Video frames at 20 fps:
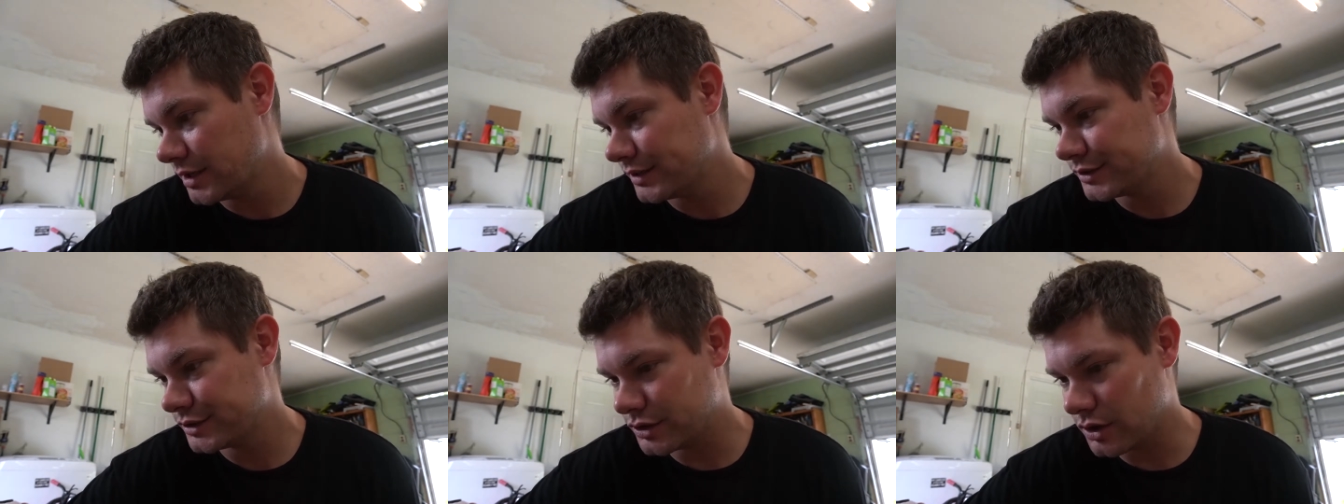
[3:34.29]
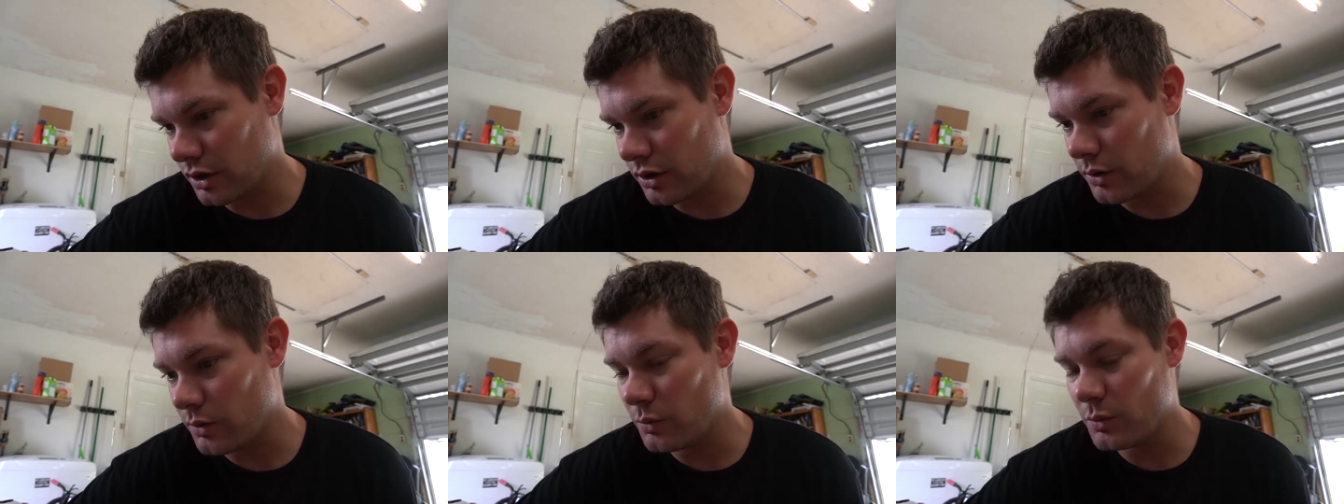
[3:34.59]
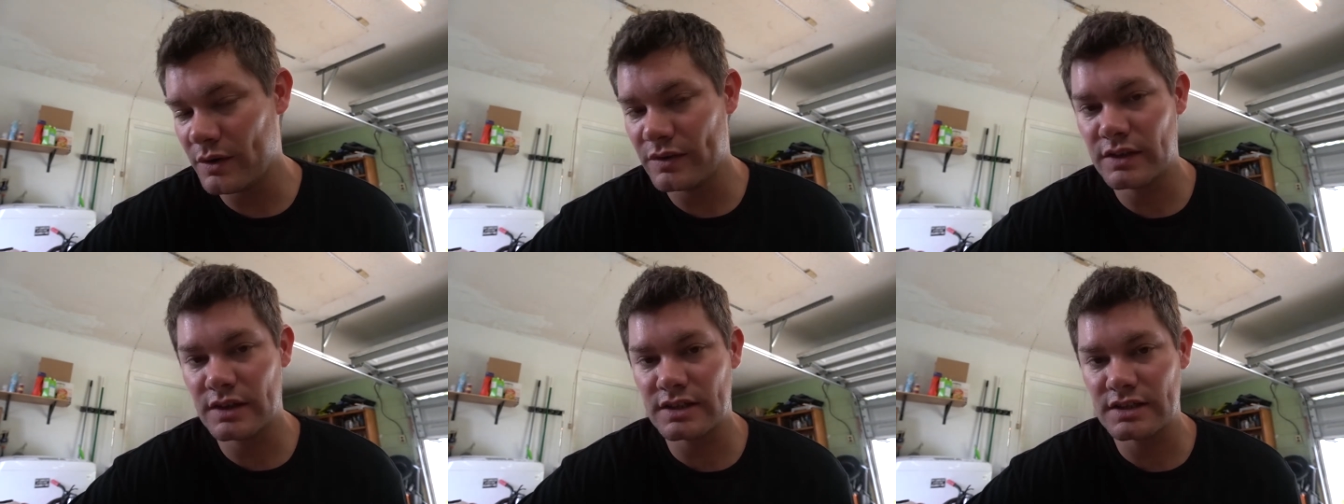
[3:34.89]
So
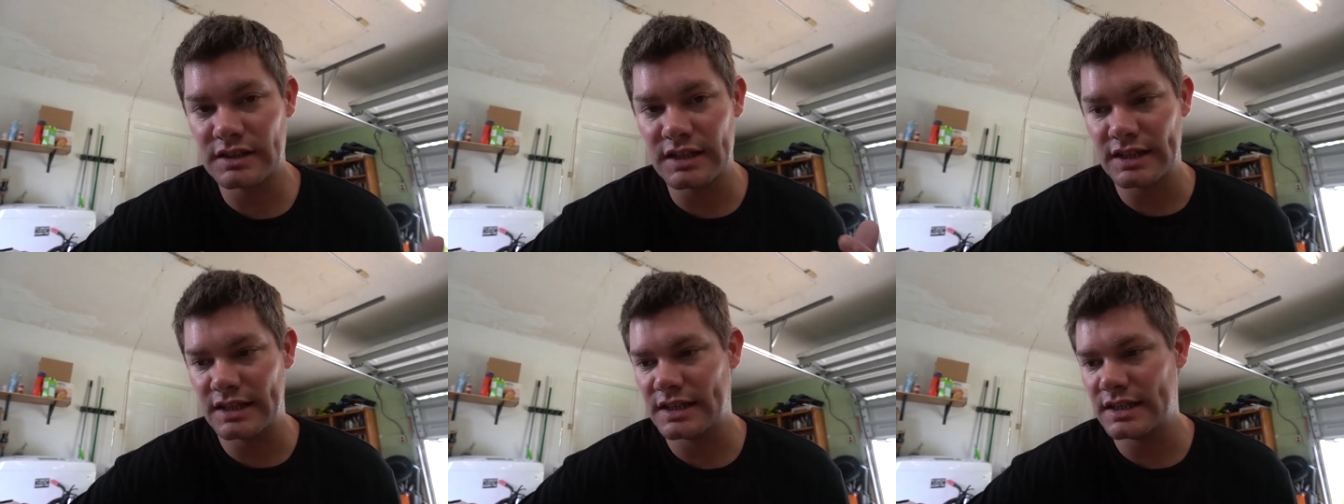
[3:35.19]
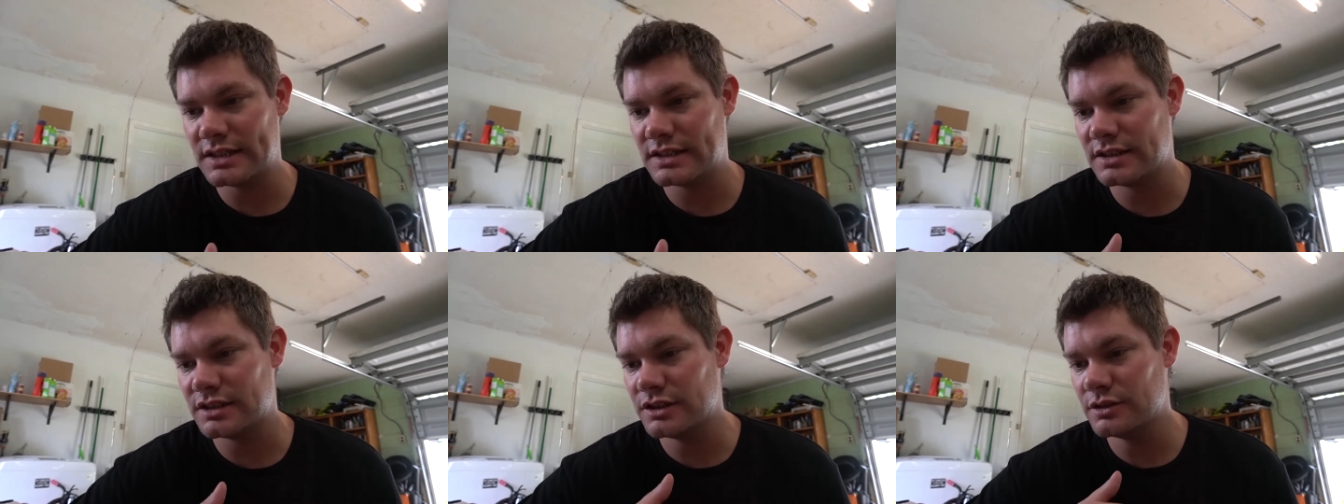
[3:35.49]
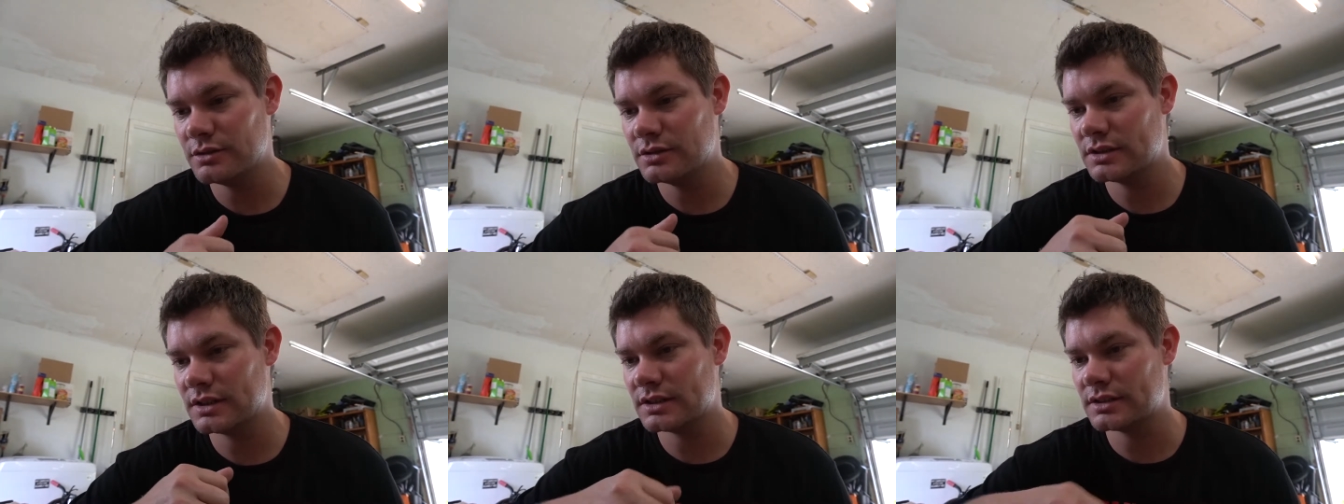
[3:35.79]
with this Link
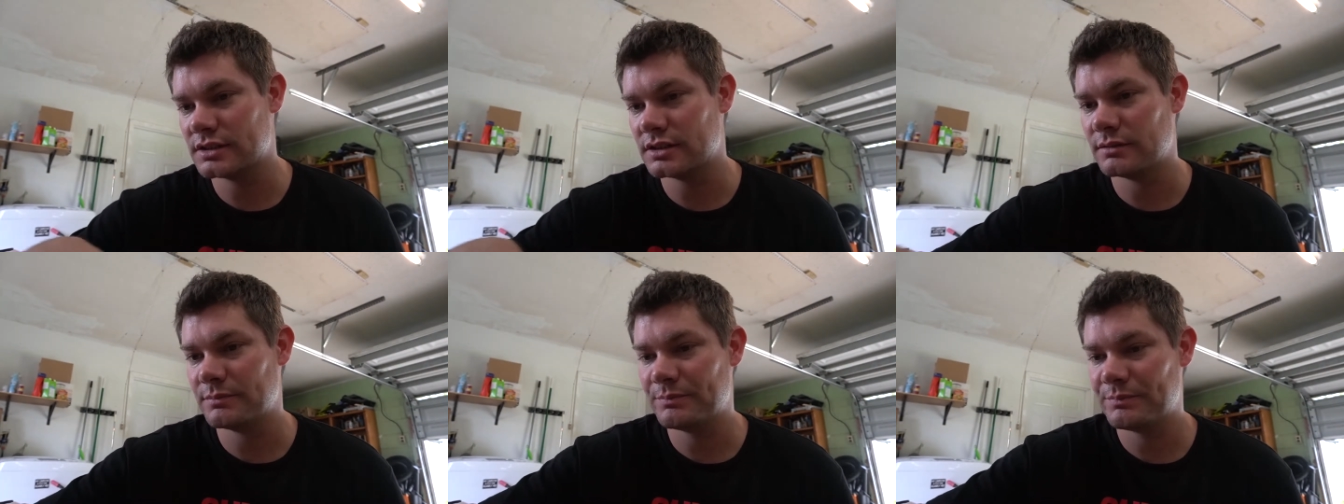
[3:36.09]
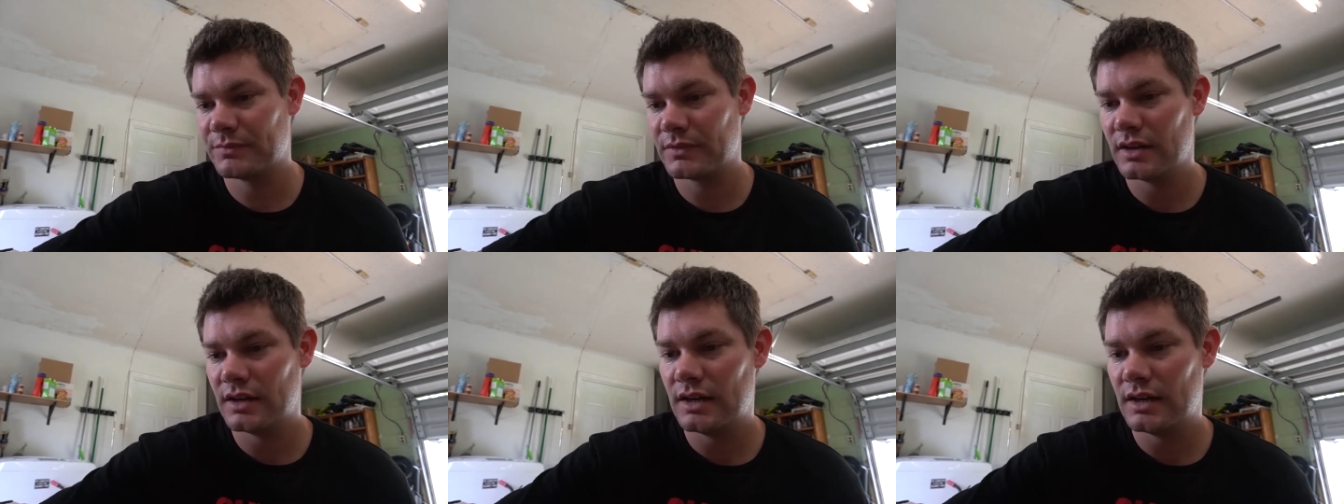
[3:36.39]
ECU system,